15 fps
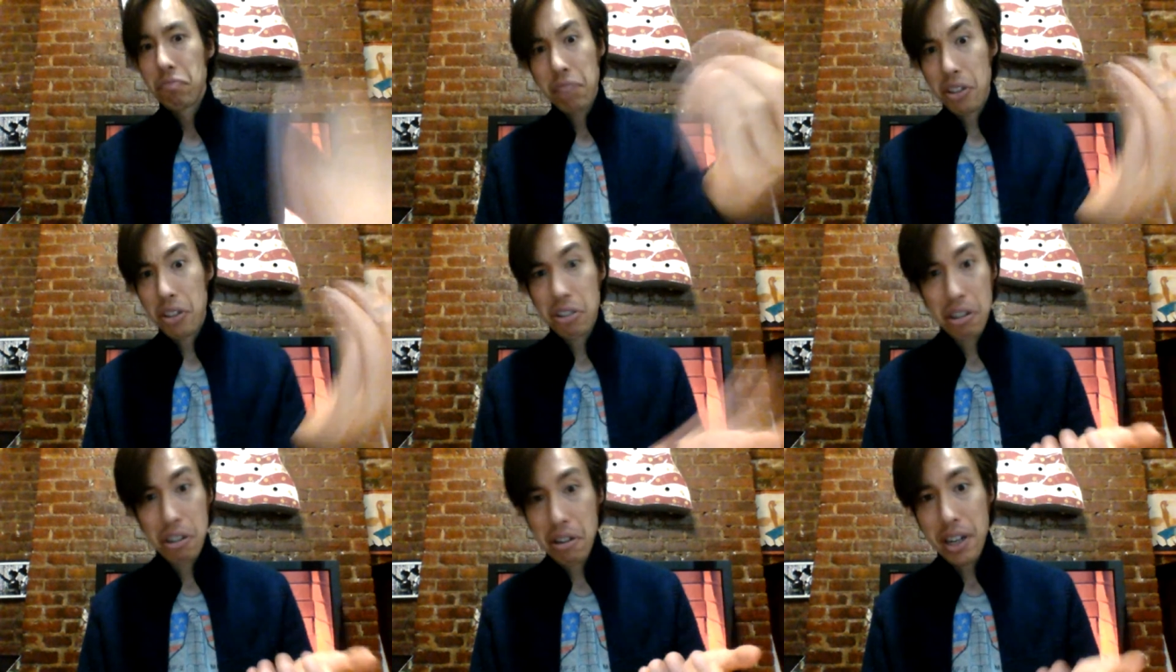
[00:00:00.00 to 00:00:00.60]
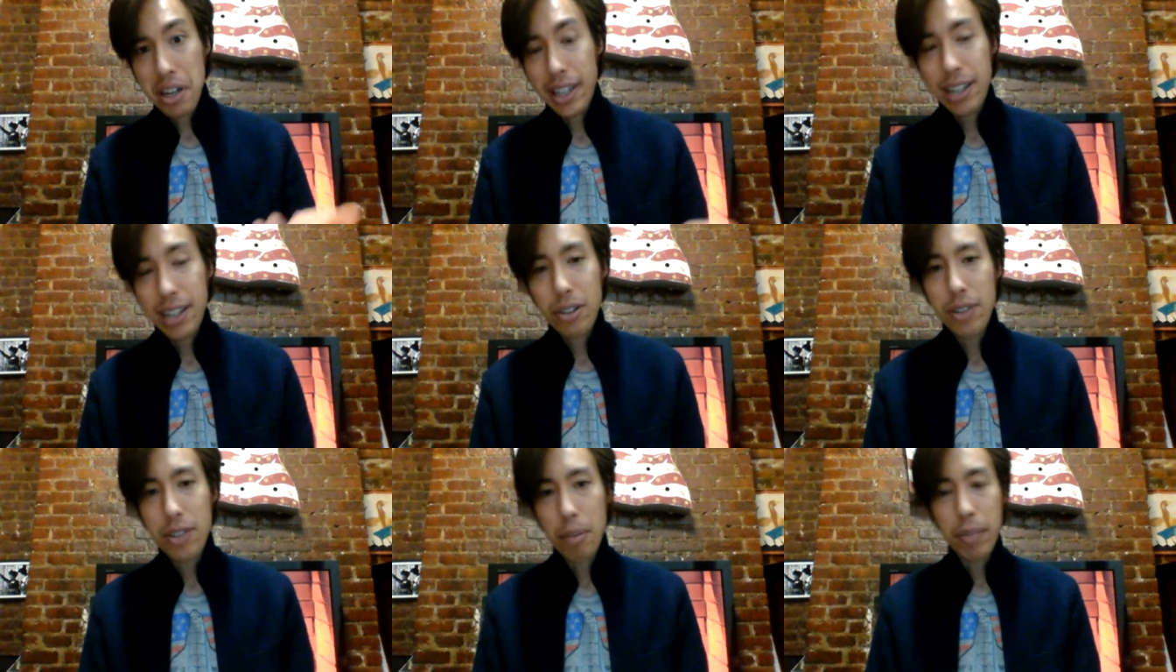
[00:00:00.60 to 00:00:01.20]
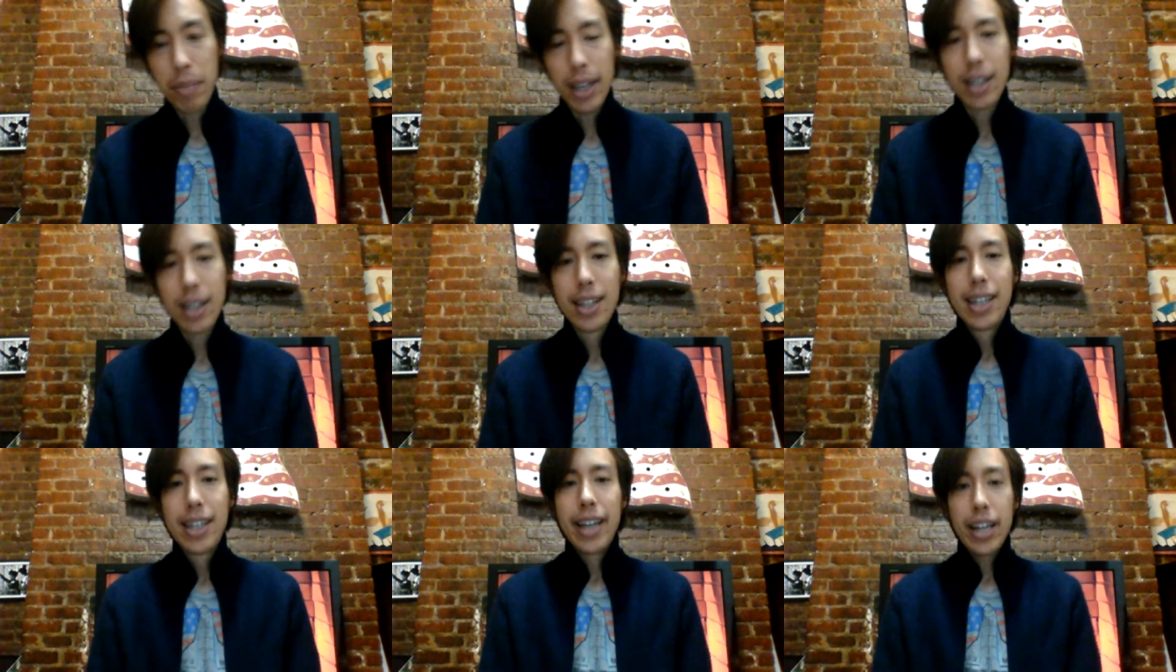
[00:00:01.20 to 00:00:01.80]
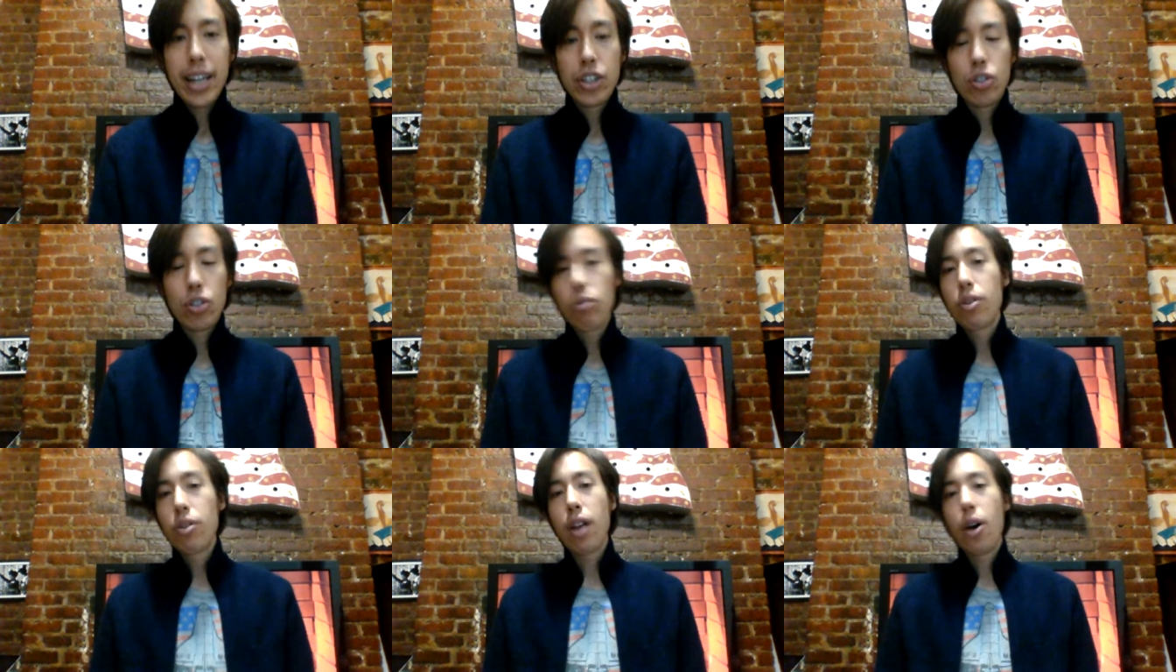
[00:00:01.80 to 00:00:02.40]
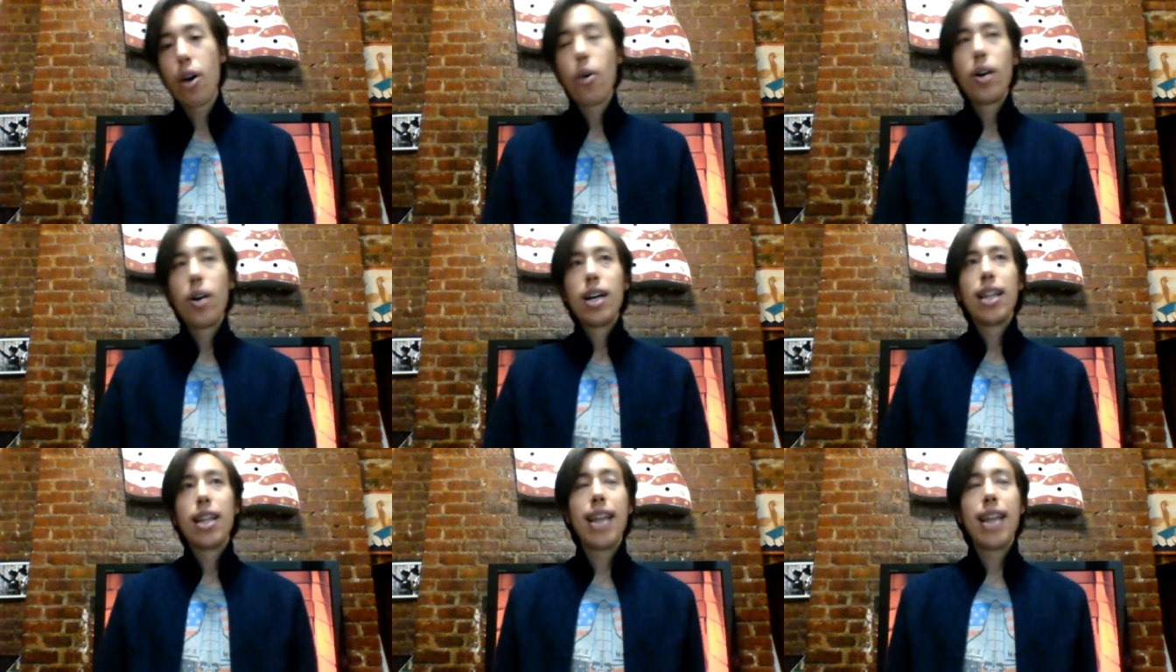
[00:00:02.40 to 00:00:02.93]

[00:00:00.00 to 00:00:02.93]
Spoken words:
they're still going to kill something. It's true, though,